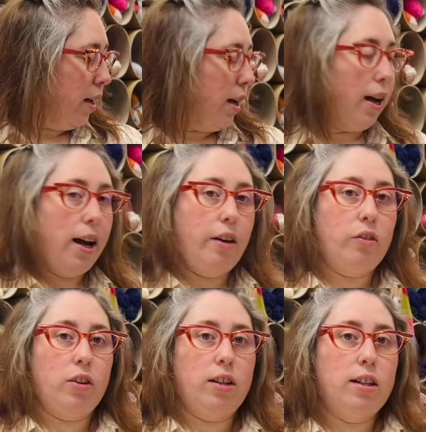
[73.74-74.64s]
I have
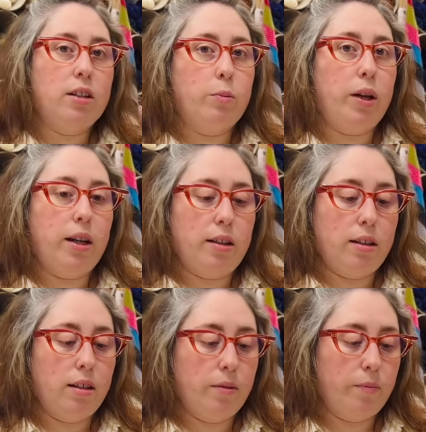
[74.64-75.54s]
got a little
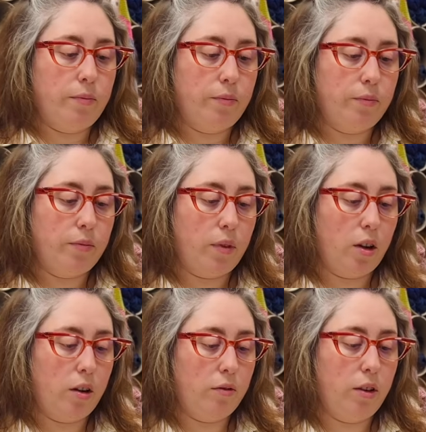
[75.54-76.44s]
bit
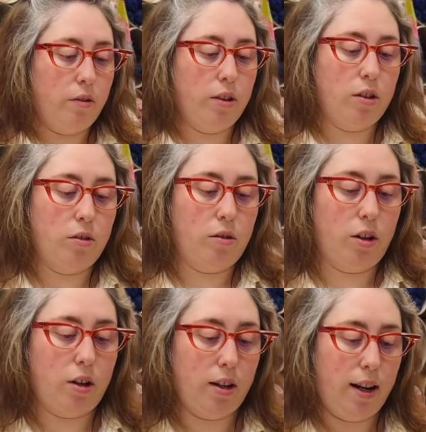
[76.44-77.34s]
of the original
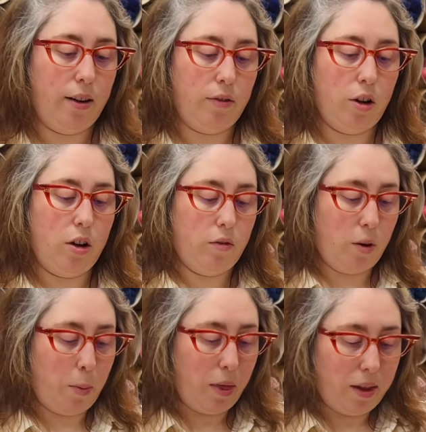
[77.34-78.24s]
yarn left over,
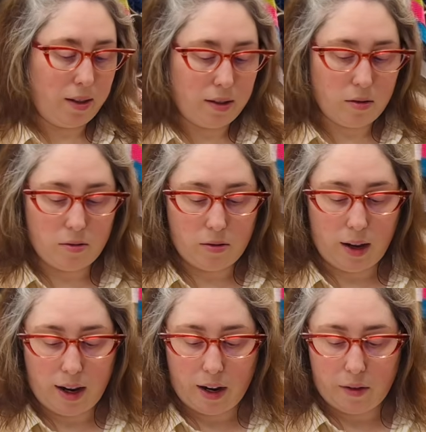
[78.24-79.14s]
but this is all I
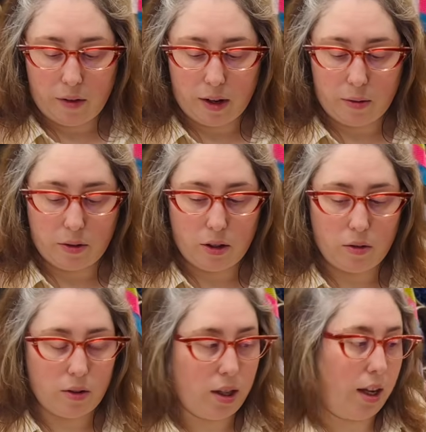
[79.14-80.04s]
have, and I
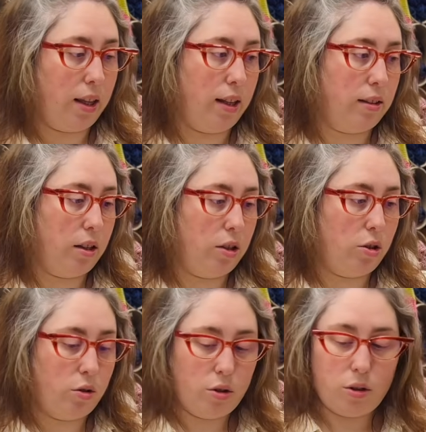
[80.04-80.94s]
don't think that's going to
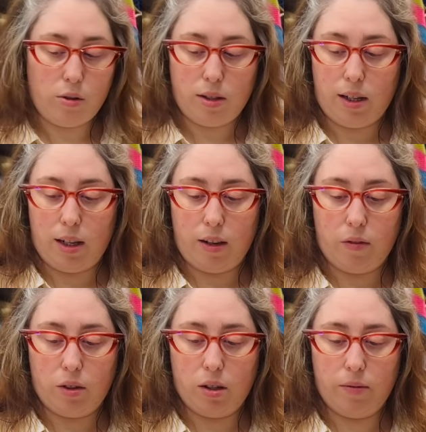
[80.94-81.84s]
do 2
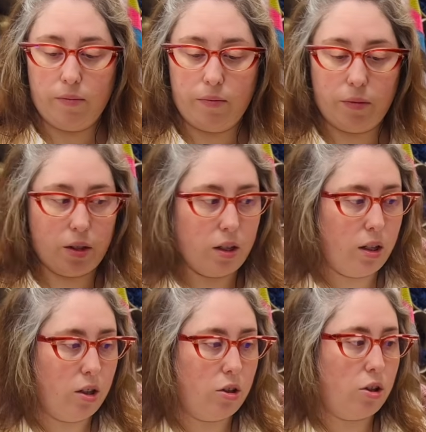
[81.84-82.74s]
sleeves,
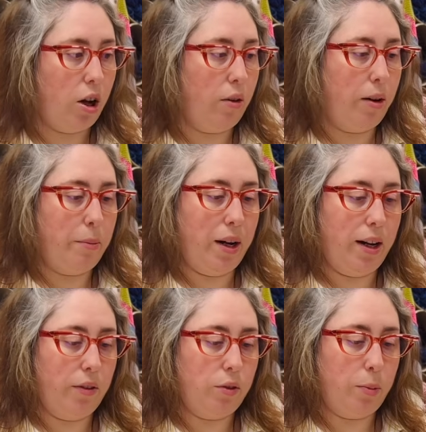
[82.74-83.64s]
so I might
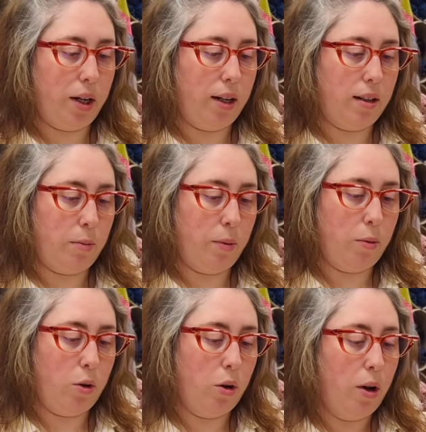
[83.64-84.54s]
have to buy a little bit
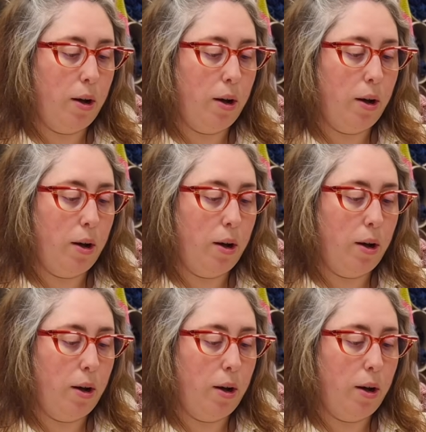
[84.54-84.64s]
more.